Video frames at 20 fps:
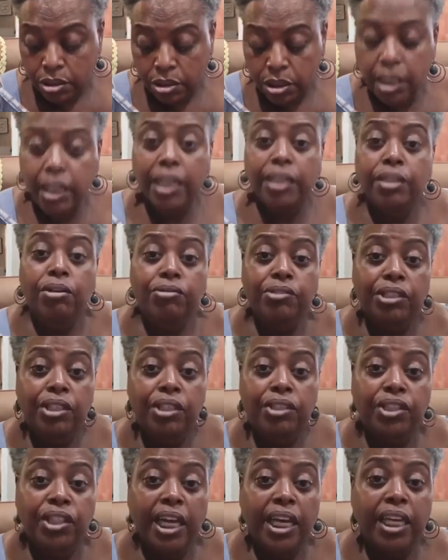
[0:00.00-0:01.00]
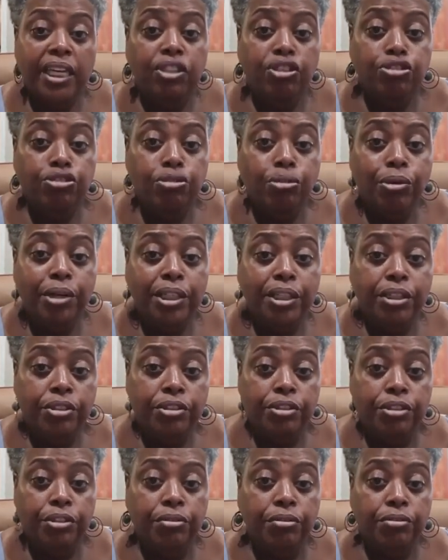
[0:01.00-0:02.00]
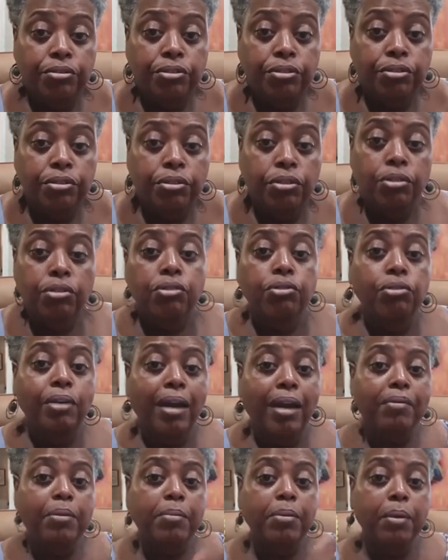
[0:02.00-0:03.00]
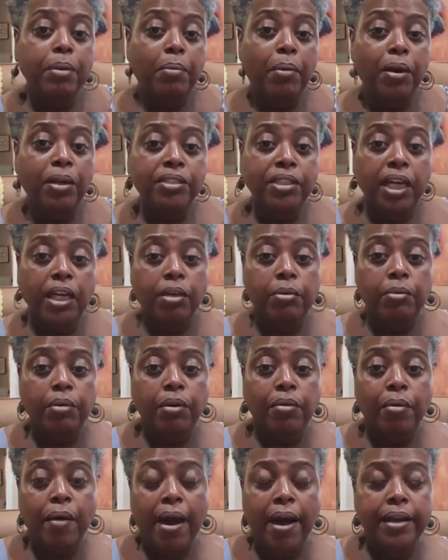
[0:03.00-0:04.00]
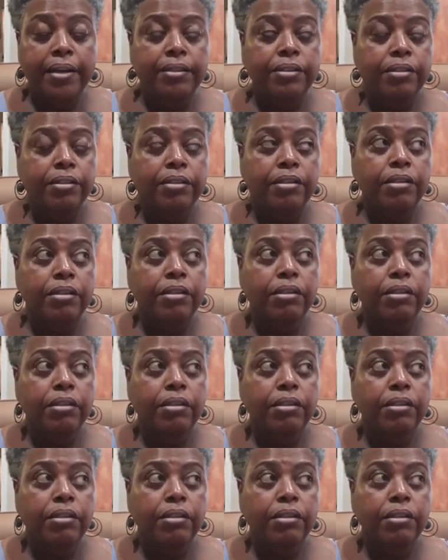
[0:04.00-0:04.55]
It ain't no such thing as joining a church. You have to be a partaker with Christ.